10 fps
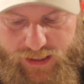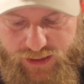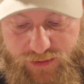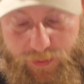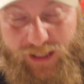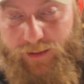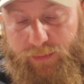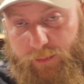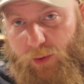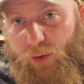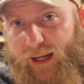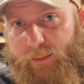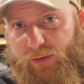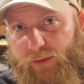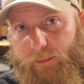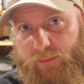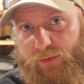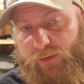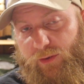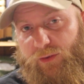She's picking up some grapes.
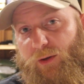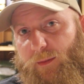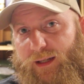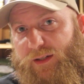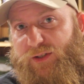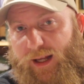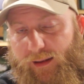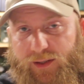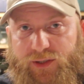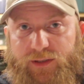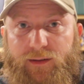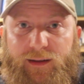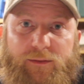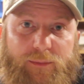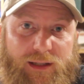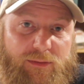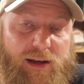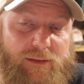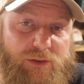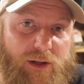She's going to turn them into jelly. She's going to give me
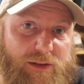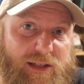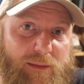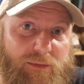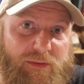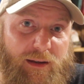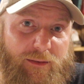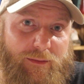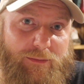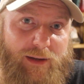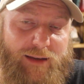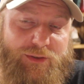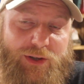five jars, keep five